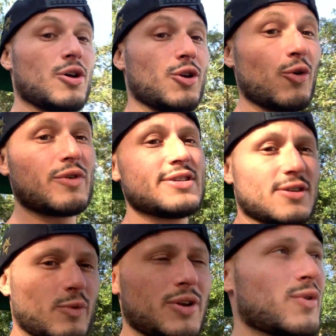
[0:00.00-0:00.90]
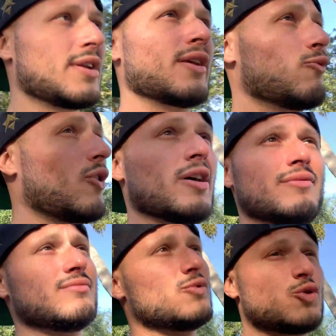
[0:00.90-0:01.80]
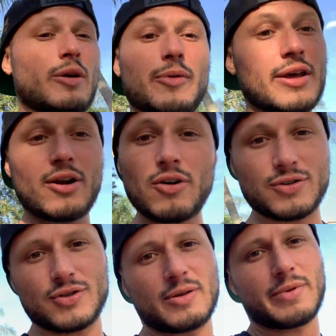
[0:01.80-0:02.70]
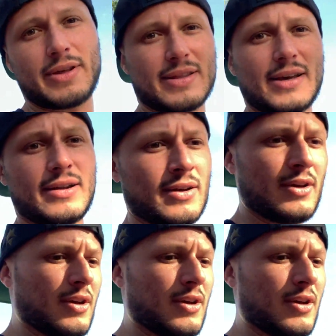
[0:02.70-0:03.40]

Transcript: no reason when you can run 888Rs or something like that